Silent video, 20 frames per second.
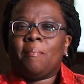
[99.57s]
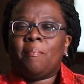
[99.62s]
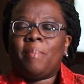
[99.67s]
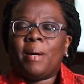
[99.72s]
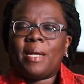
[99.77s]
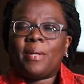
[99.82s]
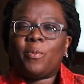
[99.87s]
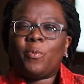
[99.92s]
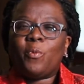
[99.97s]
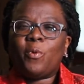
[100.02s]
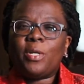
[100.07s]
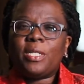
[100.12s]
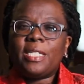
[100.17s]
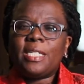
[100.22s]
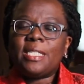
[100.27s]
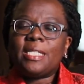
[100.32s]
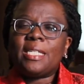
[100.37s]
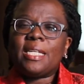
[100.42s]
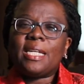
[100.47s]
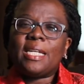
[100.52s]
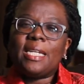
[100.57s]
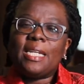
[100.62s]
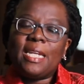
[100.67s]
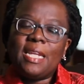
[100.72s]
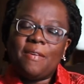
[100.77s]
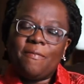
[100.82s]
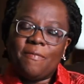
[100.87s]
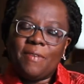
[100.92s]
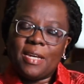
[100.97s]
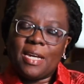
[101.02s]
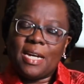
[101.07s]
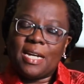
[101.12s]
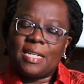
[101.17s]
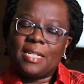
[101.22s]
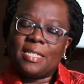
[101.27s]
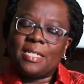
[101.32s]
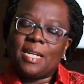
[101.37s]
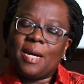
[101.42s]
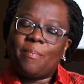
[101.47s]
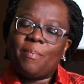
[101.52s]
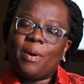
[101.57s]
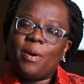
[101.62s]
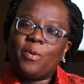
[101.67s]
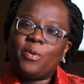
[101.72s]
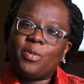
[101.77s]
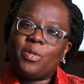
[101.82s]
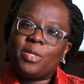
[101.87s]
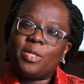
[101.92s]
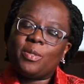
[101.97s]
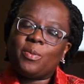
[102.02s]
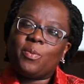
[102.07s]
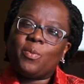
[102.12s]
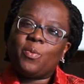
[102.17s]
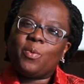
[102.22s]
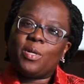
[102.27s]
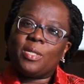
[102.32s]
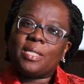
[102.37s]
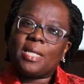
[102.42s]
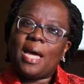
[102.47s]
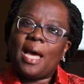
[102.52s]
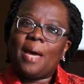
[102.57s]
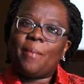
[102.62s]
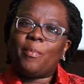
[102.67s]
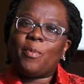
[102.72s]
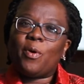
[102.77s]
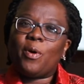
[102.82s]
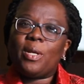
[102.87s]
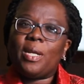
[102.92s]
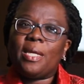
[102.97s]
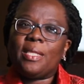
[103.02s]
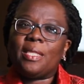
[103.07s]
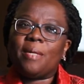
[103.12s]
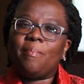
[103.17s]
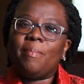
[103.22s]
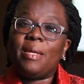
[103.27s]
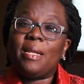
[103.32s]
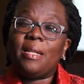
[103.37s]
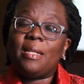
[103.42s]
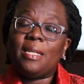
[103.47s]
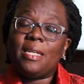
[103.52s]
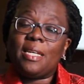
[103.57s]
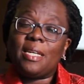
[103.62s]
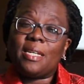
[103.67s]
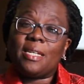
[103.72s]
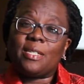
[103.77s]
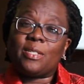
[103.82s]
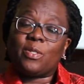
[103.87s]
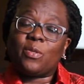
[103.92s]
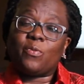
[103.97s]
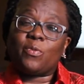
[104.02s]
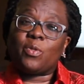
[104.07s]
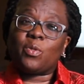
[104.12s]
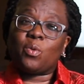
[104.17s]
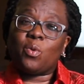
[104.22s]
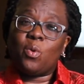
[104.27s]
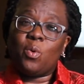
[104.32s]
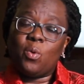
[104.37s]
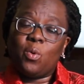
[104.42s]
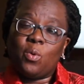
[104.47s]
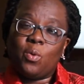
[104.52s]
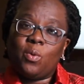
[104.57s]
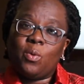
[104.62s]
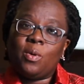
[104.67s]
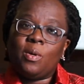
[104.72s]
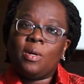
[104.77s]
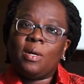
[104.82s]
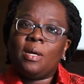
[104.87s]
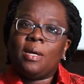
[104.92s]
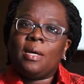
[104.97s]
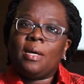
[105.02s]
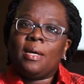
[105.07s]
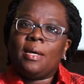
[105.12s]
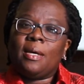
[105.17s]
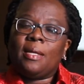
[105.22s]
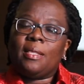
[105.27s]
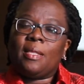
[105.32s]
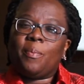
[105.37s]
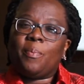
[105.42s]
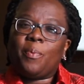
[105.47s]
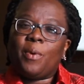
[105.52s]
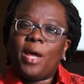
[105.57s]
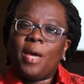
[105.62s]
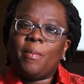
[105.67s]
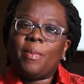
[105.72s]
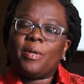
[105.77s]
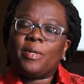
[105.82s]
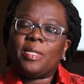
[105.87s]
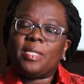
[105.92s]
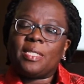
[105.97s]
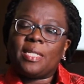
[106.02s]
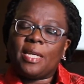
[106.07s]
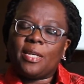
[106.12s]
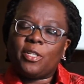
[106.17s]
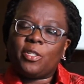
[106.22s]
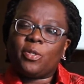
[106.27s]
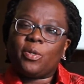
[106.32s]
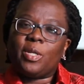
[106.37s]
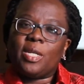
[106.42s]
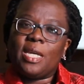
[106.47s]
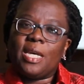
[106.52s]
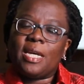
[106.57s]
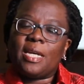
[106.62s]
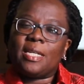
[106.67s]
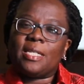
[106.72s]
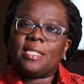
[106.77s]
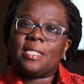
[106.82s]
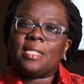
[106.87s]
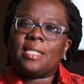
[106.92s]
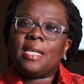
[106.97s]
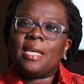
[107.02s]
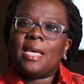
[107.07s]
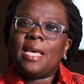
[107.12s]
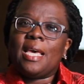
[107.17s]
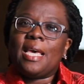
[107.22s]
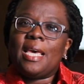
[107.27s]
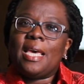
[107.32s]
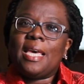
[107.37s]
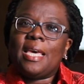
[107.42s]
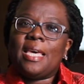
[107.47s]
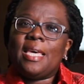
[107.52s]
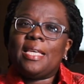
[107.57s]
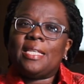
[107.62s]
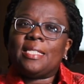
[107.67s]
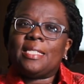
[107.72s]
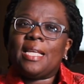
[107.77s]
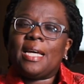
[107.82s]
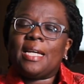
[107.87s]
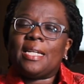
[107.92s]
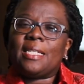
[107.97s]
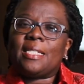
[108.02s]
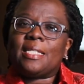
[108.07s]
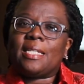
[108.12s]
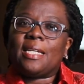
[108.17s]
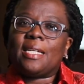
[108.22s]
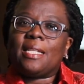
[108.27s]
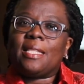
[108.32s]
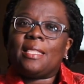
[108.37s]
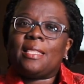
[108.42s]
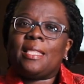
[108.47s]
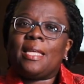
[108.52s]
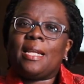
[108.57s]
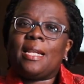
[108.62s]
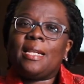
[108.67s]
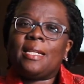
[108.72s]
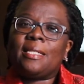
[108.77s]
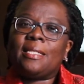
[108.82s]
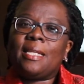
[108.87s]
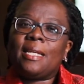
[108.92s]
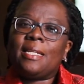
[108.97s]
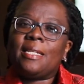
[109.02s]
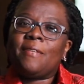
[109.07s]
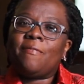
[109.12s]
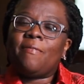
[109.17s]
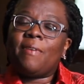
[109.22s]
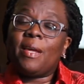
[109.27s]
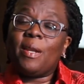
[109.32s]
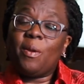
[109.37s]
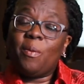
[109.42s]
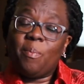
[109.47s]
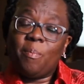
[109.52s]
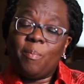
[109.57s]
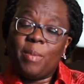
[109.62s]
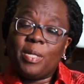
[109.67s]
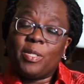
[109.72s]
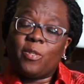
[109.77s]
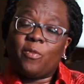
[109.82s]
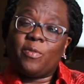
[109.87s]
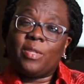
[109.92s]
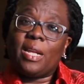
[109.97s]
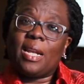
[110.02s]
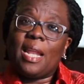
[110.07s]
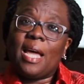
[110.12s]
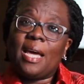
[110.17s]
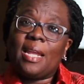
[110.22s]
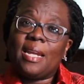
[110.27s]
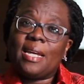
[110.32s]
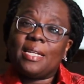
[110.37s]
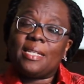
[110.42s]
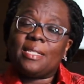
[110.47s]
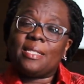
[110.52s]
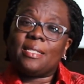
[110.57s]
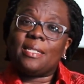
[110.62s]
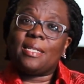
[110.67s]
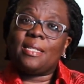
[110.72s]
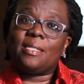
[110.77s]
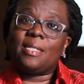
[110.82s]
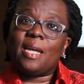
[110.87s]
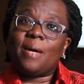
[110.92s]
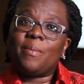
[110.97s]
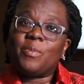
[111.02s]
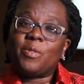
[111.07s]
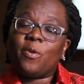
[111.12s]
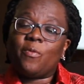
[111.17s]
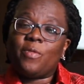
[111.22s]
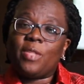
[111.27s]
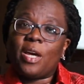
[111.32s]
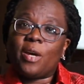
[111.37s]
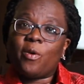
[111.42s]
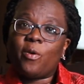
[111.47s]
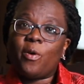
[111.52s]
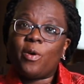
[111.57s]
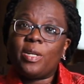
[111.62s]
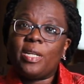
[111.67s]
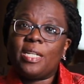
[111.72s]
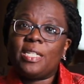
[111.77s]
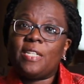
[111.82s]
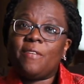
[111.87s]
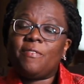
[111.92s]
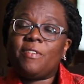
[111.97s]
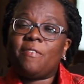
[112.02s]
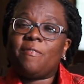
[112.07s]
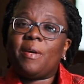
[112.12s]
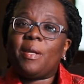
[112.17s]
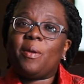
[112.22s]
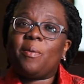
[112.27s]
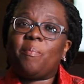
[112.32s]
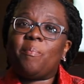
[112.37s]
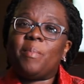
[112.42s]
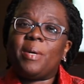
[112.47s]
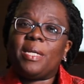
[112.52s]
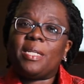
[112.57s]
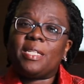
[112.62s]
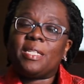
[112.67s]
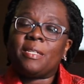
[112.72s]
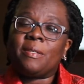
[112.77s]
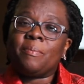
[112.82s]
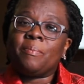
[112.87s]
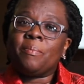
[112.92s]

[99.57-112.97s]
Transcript: But what is significant about what I'm calling the middle years of school, the primary section years, is that the development of the learners in terms of their cognitive development